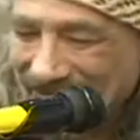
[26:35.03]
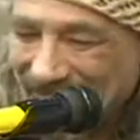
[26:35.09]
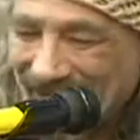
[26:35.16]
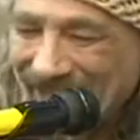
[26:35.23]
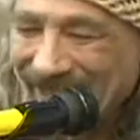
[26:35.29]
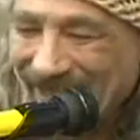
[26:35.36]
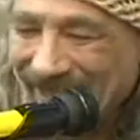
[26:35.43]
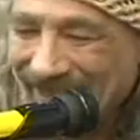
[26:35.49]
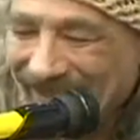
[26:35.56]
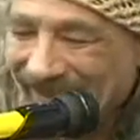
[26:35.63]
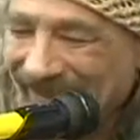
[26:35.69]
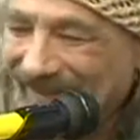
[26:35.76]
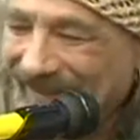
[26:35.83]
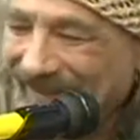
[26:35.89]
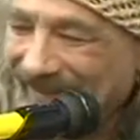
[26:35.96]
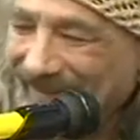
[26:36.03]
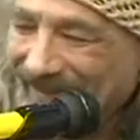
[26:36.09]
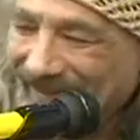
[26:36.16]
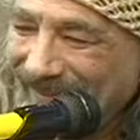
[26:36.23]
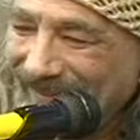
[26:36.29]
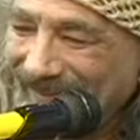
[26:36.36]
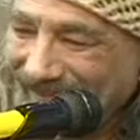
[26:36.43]
my uh,
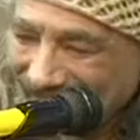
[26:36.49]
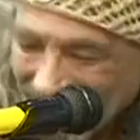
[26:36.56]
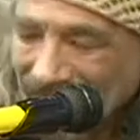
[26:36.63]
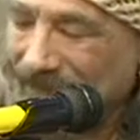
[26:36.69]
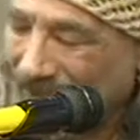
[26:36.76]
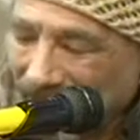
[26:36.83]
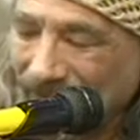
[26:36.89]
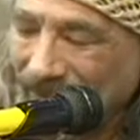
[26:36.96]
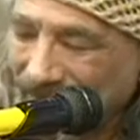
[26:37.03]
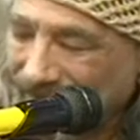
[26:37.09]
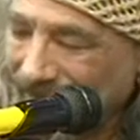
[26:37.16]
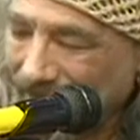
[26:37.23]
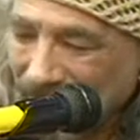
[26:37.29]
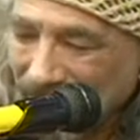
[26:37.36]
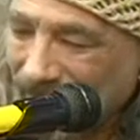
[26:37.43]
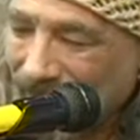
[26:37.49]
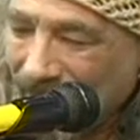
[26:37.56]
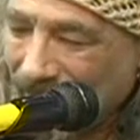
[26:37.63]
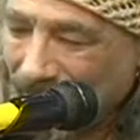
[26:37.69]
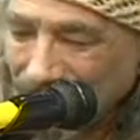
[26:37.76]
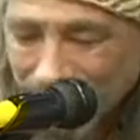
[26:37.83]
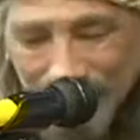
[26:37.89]
thing, but it was always
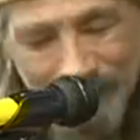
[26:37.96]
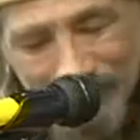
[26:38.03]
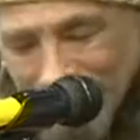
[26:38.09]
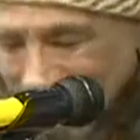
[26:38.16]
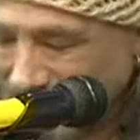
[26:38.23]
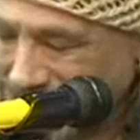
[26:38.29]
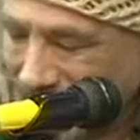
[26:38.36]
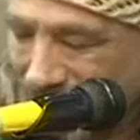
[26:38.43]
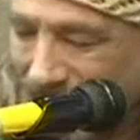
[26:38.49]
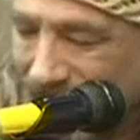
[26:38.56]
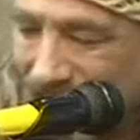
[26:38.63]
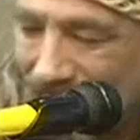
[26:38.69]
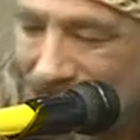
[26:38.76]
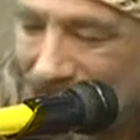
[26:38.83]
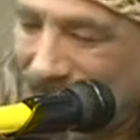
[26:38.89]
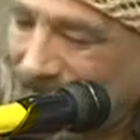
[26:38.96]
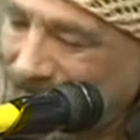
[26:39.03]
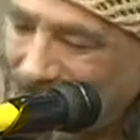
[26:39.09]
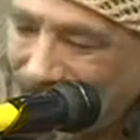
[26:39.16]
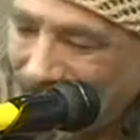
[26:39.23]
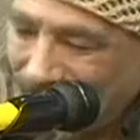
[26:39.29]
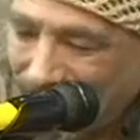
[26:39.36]
around. It's
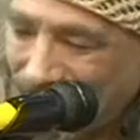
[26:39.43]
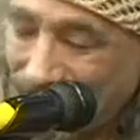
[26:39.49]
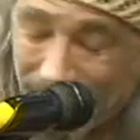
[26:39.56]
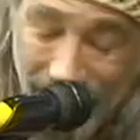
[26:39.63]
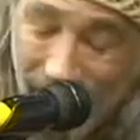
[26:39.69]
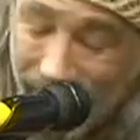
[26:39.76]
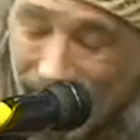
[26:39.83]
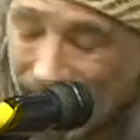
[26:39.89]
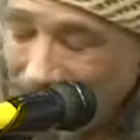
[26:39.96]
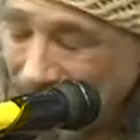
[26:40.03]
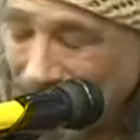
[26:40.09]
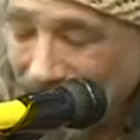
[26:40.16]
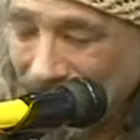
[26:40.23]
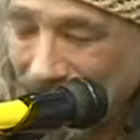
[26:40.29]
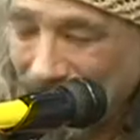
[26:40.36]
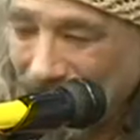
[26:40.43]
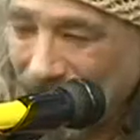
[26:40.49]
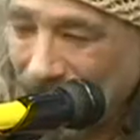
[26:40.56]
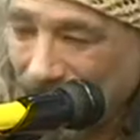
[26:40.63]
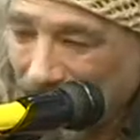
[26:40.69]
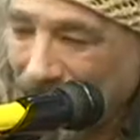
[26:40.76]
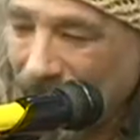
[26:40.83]
always, yeah, it used to be a
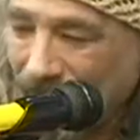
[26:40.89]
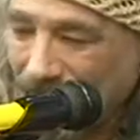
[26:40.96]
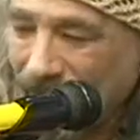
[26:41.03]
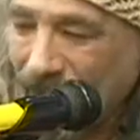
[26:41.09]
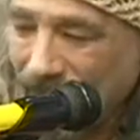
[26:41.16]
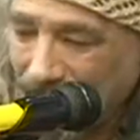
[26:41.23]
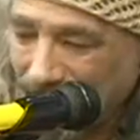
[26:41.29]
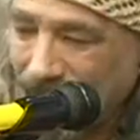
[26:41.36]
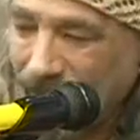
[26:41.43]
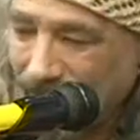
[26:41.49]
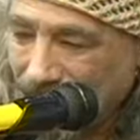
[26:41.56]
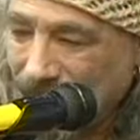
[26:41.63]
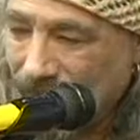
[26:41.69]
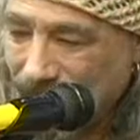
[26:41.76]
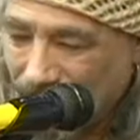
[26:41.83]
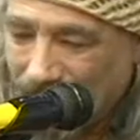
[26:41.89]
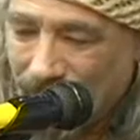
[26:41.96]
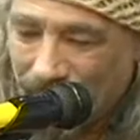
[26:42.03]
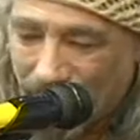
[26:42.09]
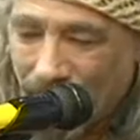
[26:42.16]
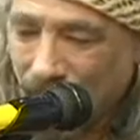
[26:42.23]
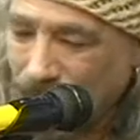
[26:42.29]
part of the, this,
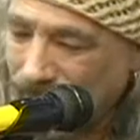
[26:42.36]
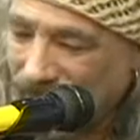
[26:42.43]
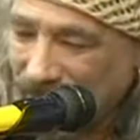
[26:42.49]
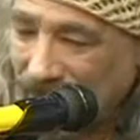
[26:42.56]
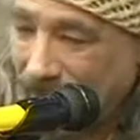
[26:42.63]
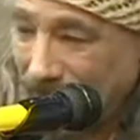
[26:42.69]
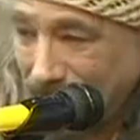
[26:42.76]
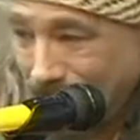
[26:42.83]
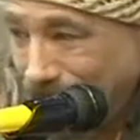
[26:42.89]
the whole scene.